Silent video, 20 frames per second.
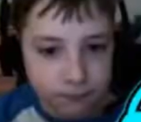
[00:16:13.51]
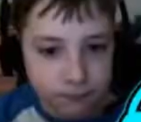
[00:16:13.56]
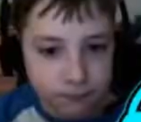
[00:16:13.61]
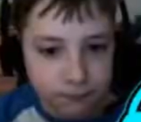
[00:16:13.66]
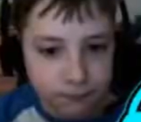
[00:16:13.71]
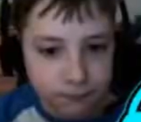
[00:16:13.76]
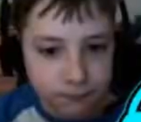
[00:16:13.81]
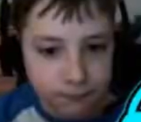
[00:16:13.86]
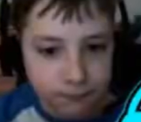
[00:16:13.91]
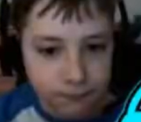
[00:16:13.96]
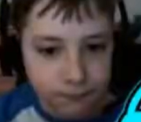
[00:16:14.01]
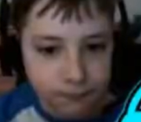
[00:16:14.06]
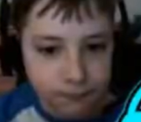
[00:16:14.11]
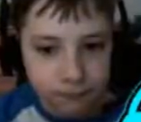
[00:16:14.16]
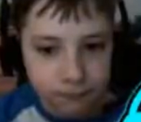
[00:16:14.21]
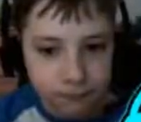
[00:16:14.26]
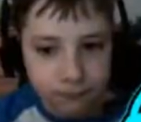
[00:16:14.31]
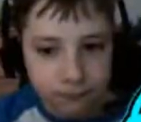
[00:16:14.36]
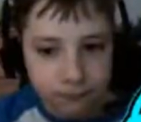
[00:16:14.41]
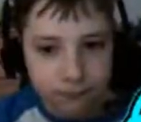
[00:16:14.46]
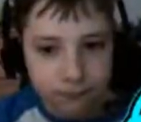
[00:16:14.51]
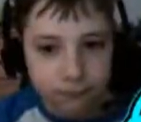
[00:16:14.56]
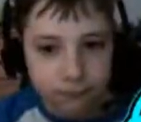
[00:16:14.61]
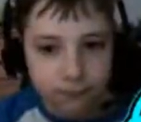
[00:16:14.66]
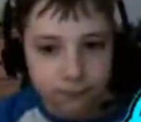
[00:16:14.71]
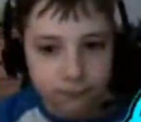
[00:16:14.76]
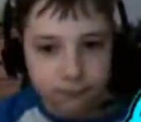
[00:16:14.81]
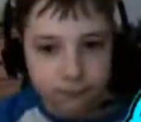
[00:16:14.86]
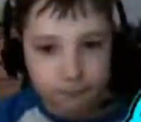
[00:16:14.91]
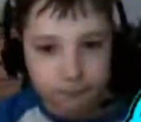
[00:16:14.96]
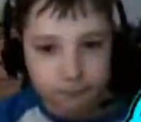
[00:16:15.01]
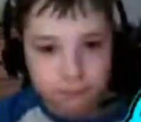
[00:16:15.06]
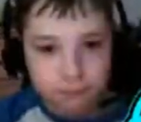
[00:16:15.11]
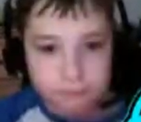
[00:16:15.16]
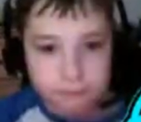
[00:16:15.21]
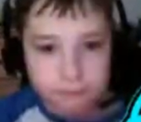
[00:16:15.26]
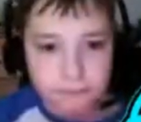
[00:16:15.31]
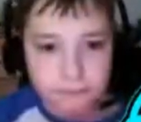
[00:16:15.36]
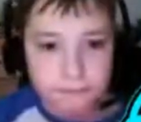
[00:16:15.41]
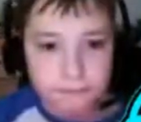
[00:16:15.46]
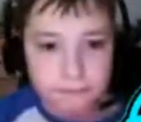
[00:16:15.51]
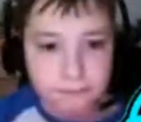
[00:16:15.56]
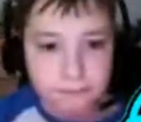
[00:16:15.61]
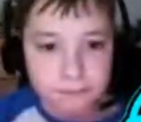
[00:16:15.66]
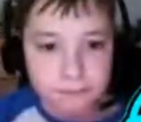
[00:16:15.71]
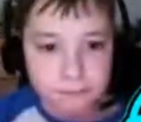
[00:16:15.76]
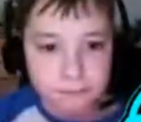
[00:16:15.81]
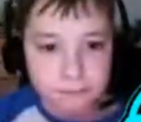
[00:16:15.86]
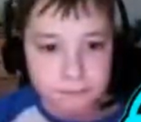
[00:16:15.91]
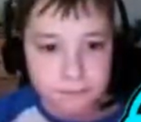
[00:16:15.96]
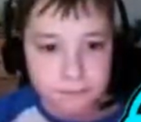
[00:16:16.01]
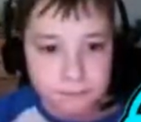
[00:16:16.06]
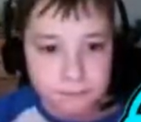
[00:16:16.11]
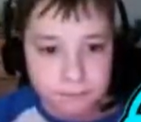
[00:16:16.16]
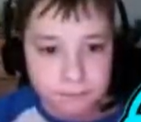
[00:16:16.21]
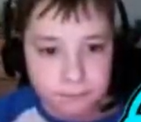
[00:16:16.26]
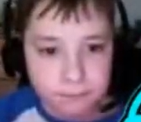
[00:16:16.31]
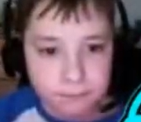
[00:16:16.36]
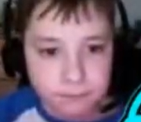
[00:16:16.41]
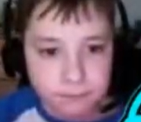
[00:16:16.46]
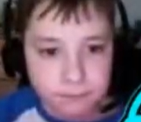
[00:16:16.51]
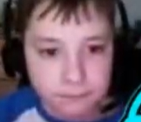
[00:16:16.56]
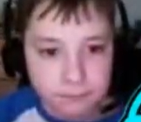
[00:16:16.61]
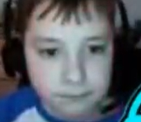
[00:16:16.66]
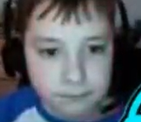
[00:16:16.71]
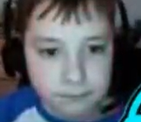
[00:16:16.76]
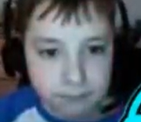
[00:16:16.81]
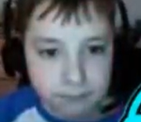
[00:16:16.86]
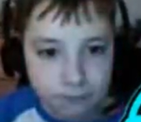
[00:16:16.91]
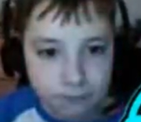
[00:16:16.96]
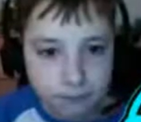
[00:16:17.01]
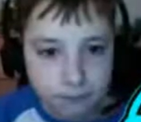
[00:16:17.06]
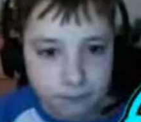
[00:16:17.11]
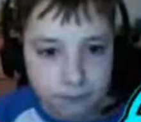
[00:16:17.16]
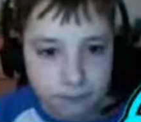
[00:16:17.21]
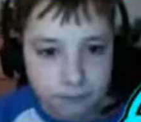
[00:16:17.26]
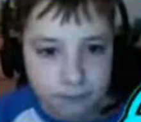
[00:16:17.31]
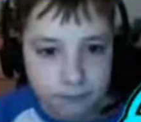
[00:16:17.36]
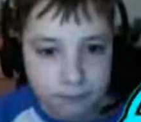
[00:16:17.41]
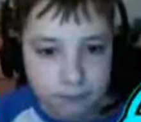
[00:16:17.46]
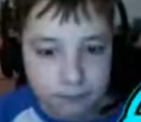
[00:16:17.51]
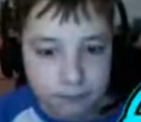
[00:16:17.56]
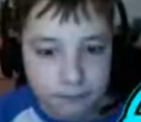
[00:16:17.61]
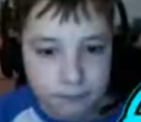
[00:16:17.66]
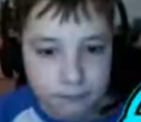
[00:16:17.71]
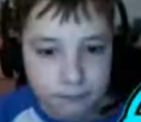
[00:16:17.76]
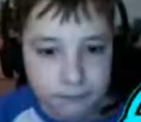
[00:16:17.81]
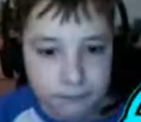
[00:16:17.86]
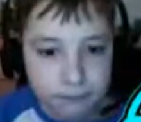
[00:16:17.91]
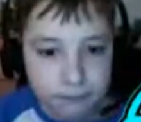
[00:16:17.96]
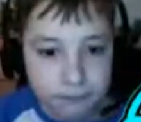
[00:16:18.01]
(silence)